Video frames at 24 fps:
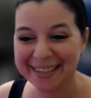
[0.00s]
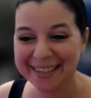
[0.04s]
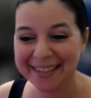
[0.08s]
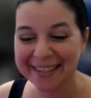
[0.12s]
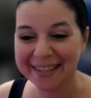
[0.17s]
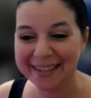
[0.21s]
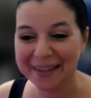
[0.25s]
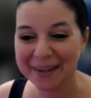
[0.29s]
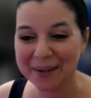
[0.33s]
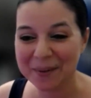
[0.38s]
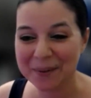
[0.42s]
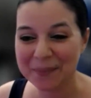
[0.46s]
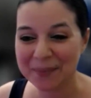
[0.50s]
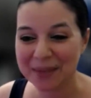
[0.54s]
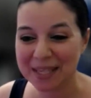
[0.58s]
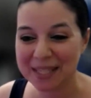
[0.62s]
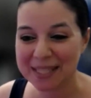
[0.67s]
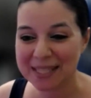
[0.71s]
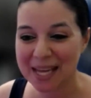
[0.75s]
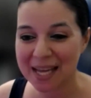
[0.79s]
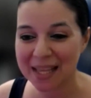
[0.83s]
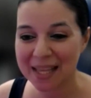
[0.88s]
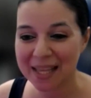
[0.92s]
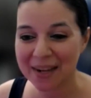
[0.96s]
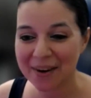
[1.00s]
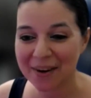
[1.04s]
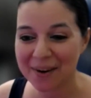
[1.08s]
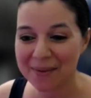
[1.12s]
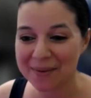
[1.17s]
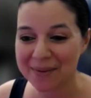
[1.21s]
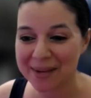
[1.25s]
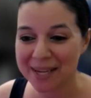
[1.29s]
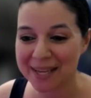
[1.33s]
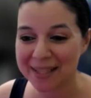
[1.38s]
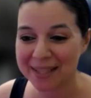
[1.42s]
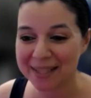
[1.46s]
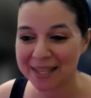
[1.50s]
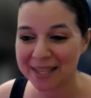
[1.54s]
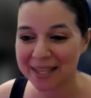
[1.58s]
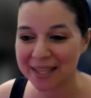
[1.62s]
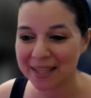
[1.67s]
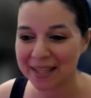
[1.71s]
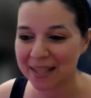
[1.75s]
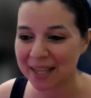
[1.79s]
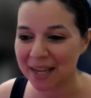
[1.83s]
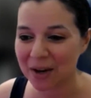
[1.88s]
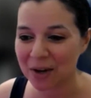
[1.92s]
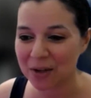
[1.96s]
Yep, that's how they are, man.
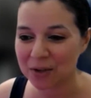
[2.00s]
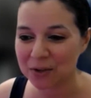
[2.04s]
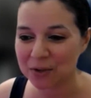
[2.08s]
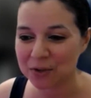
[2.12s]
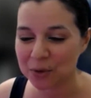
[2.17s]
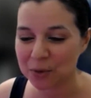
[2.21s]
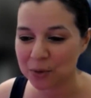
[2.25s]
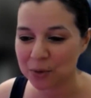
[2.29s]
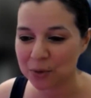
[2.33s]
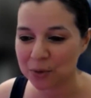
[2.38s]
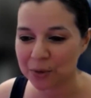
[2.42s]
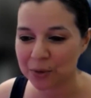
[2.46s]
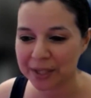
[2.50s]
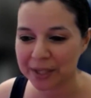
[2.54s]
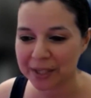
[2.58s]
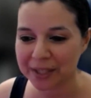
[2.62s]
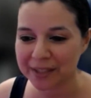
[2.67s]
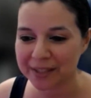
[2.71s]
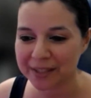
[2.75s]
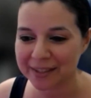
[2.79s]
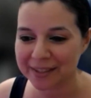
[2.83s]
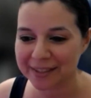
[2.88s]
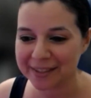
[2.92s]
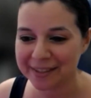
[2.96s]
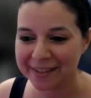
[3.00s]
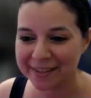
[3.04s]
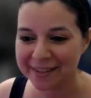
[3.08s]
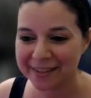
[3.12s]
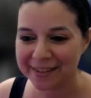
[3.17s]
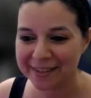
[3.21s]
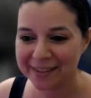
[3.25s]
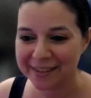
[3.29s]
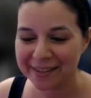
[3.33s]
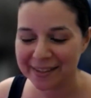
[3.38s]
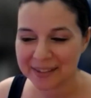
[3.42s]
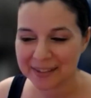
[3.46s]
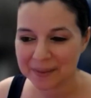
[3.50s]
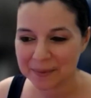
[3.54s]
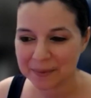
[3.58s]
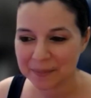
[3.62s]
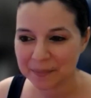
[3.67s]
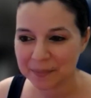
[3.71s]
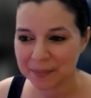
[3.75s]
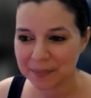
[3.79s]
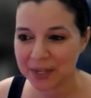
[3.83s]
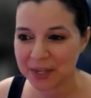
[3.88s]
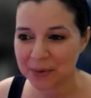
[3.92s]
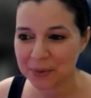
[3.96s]
They, they are so quick.
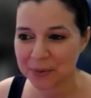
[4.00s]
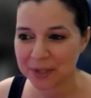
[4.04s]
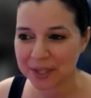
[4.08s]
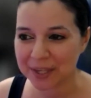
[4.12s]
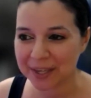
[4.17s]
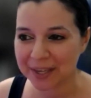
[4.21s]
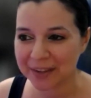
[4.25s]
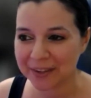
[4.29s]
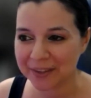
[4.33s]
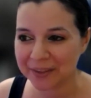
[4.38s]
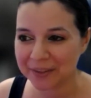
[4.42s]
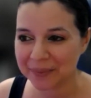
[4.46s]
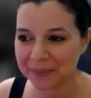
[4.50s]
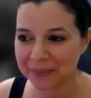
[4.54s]
They don't care.